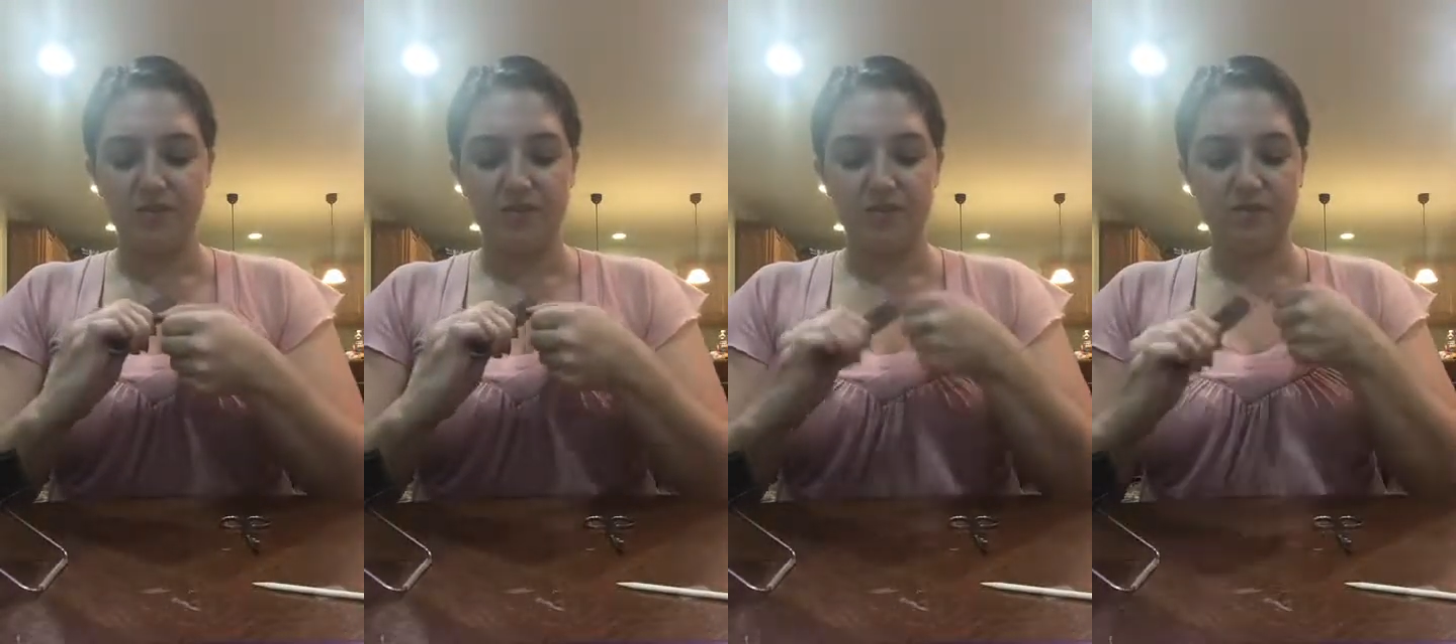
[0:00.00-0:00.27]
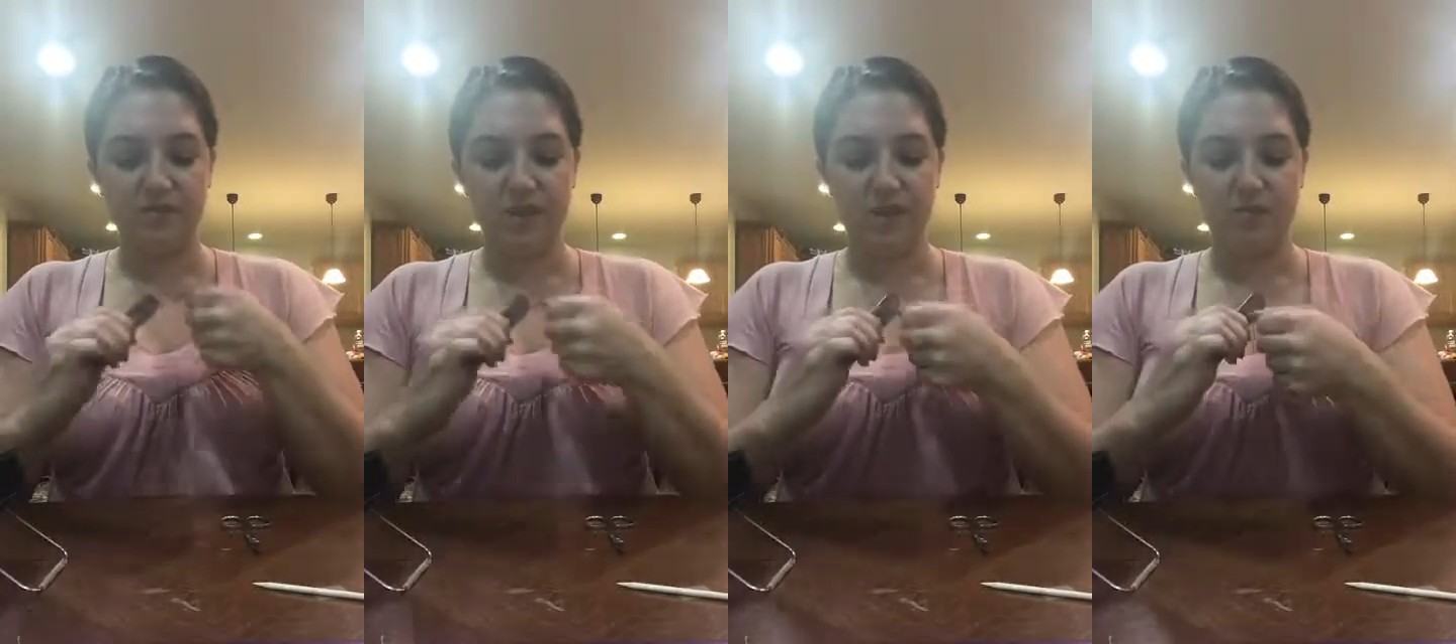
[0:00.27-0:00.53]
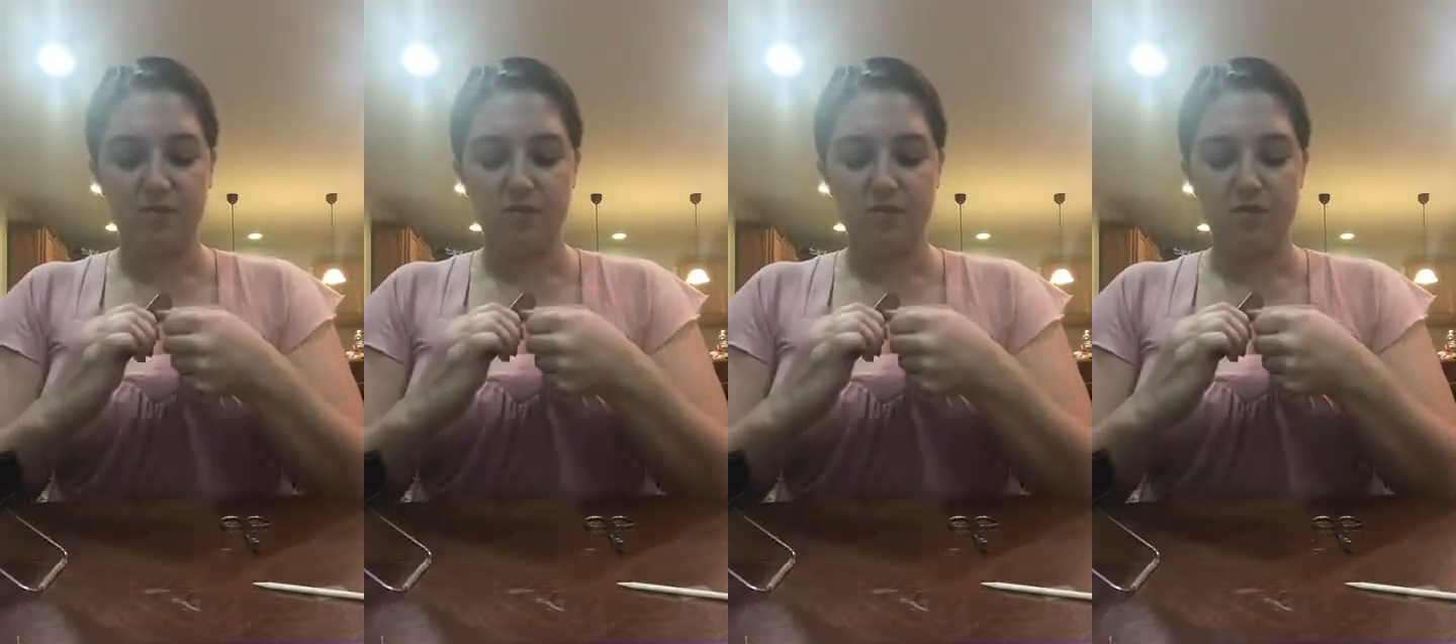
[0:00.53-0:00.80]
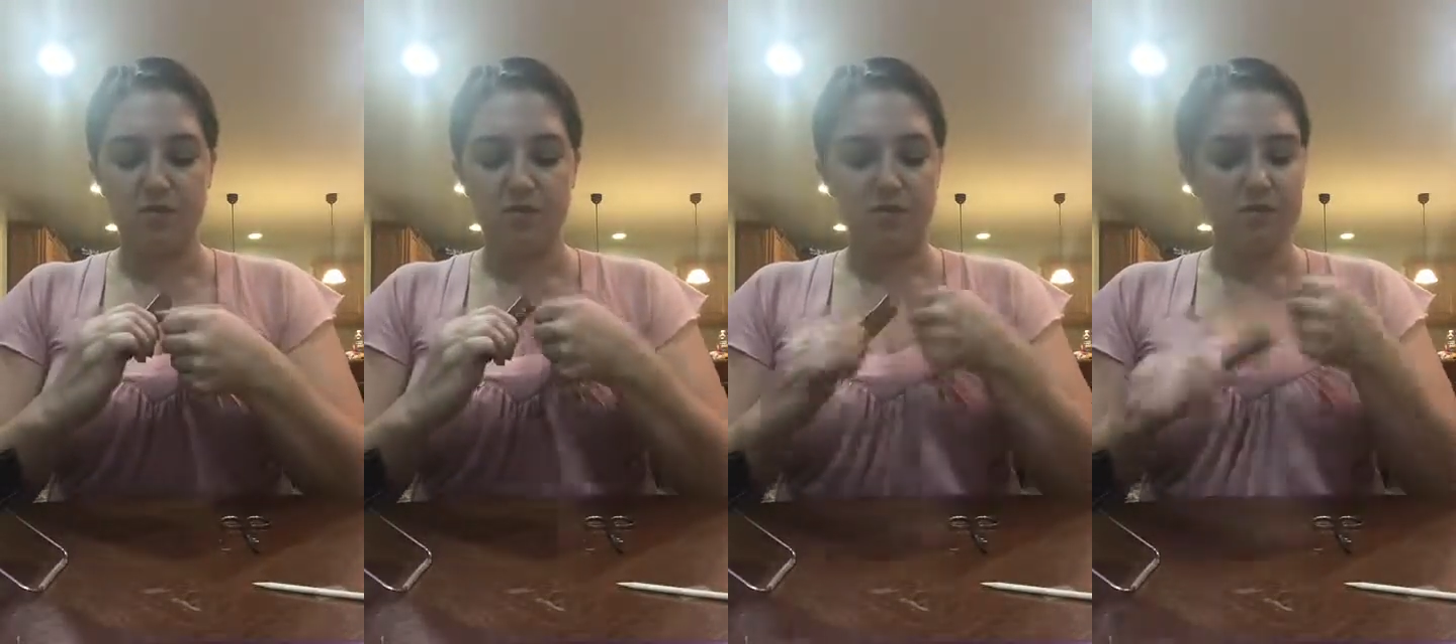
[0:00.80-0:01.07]
So
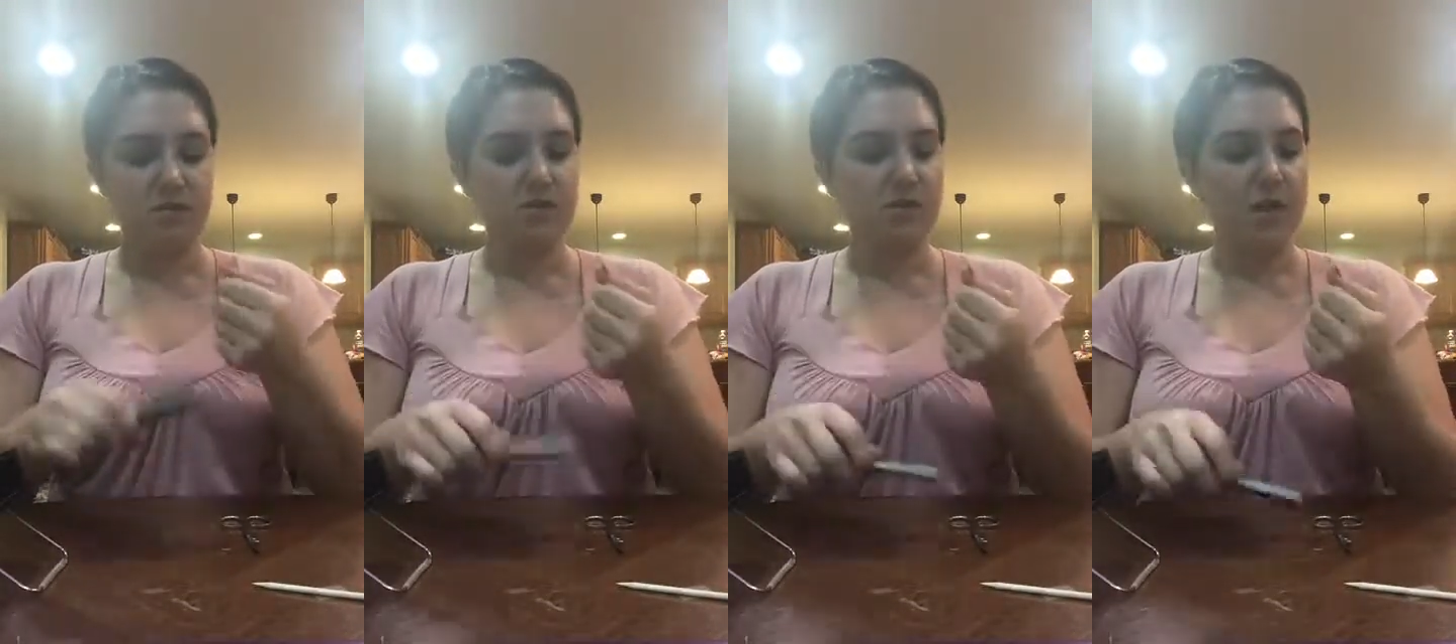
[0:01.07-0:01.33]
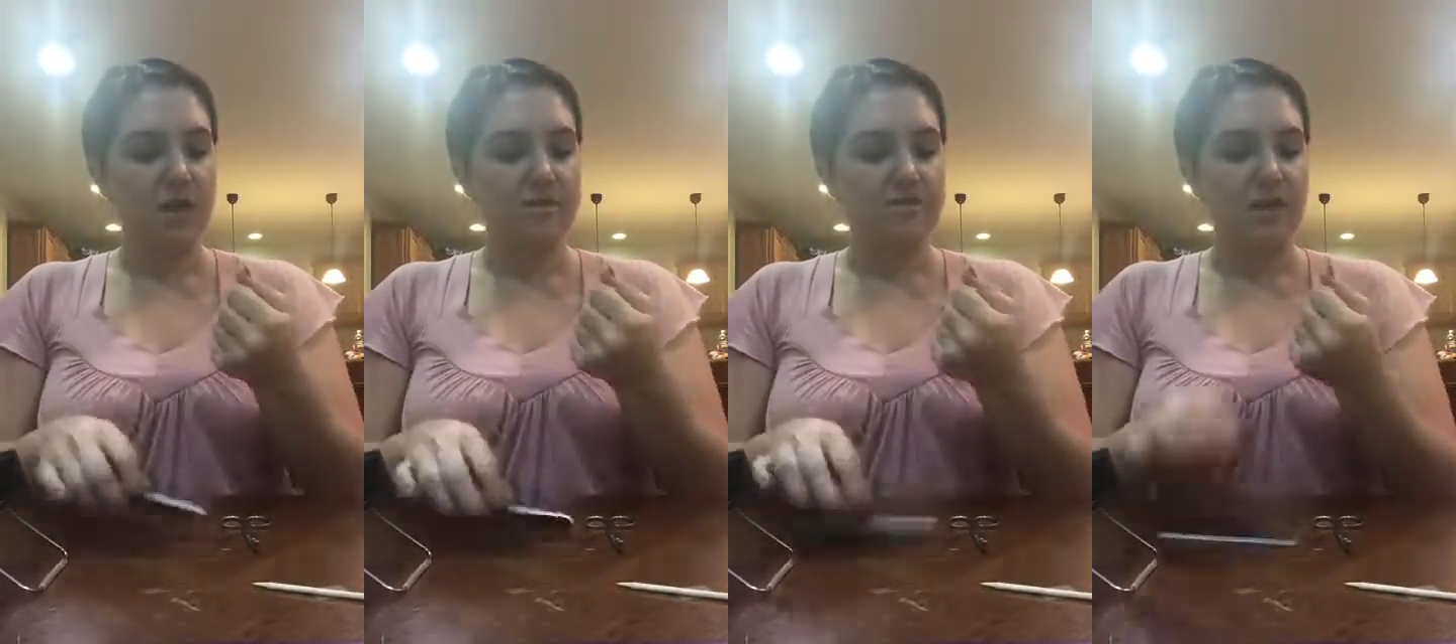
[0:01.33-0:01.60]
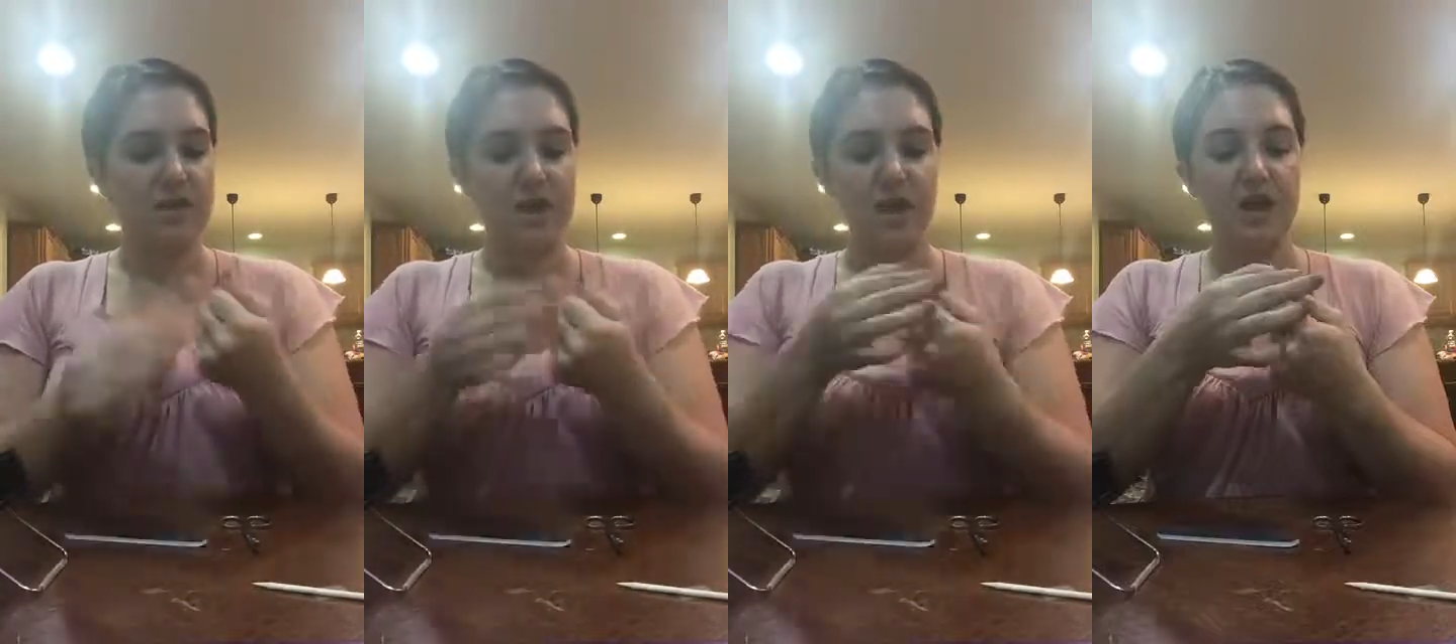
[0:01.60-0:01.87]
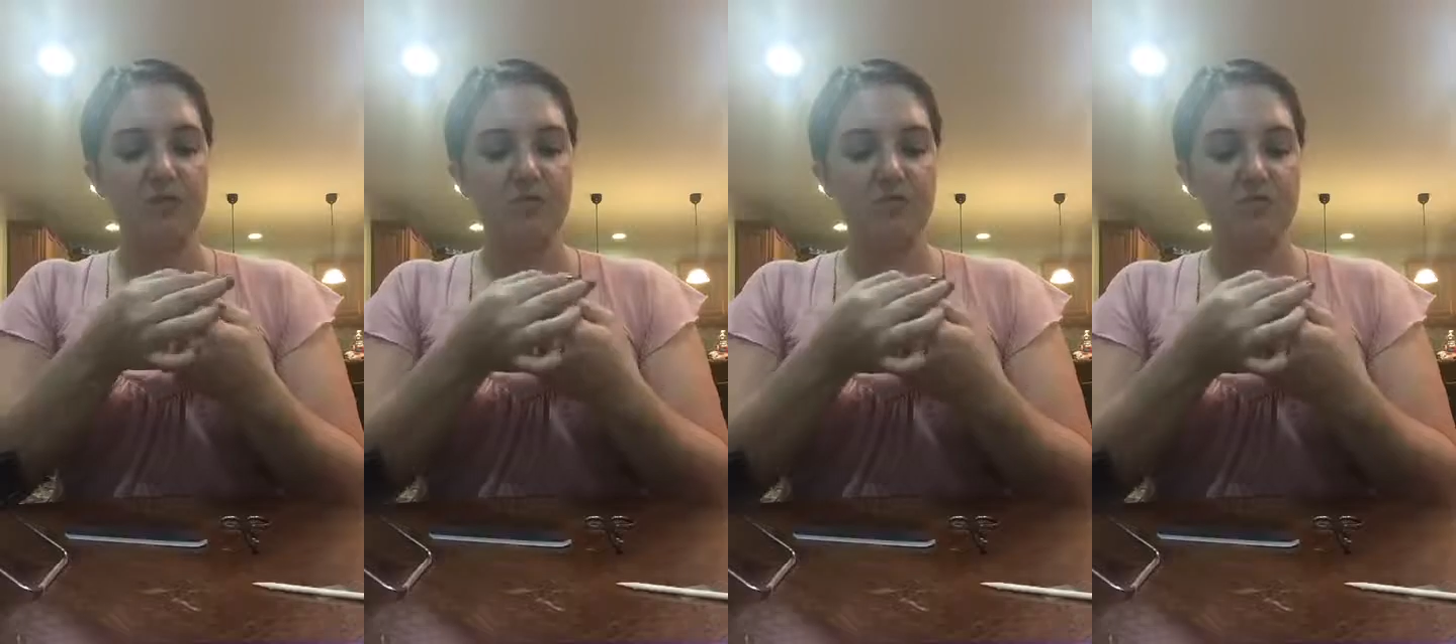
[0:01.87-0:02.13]
I'm done
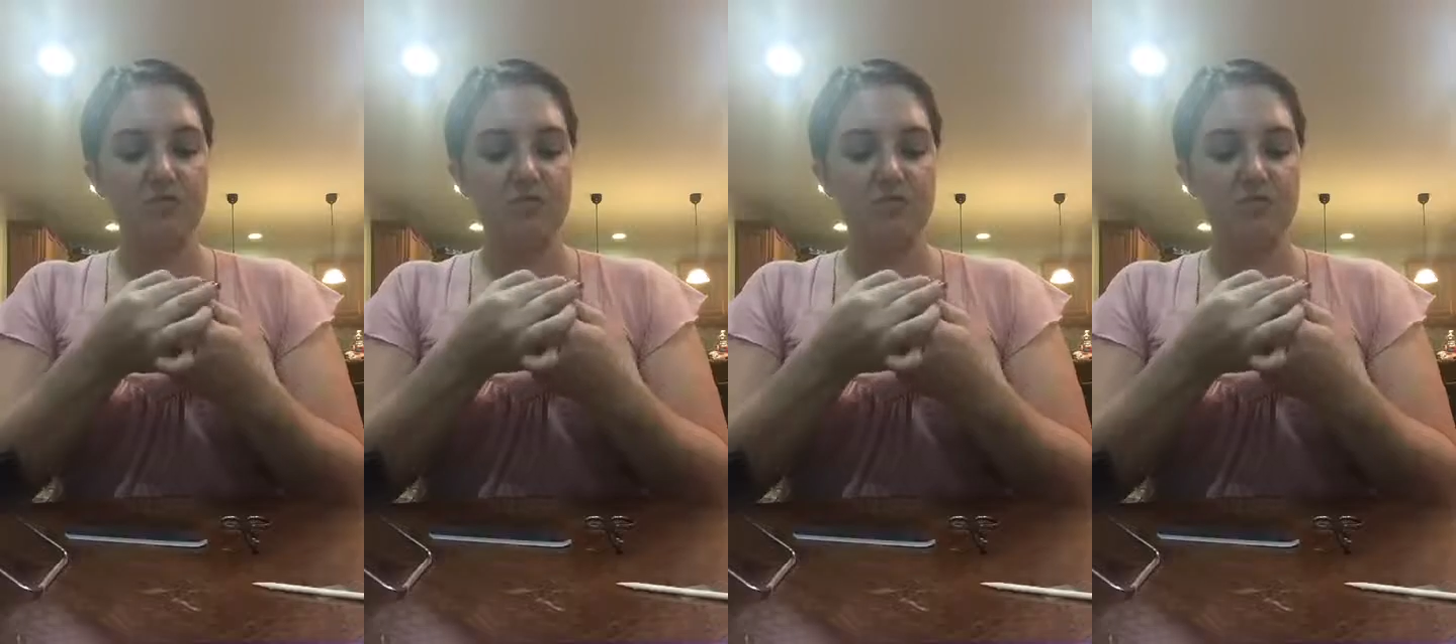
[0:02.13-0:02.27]
now.